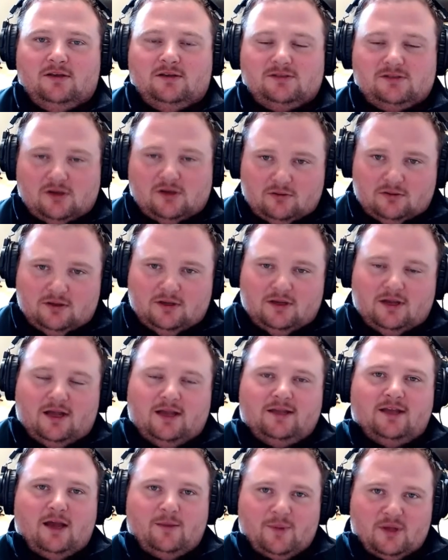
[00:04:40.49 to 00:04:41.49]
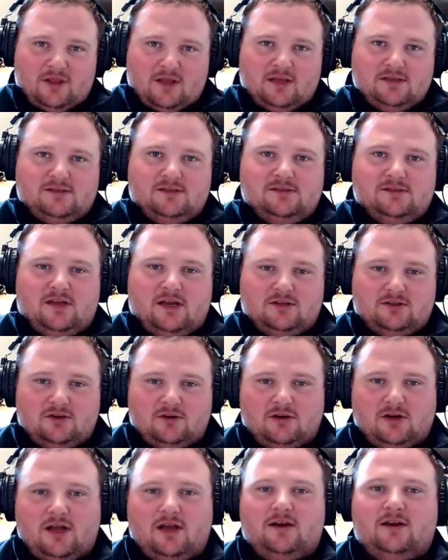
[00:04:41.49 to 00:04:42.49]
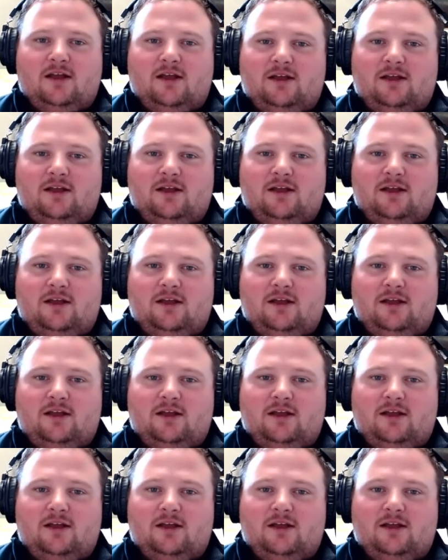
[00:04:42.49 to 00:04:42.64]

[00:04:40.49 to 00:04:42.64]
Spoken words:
So I got my license, got turned on.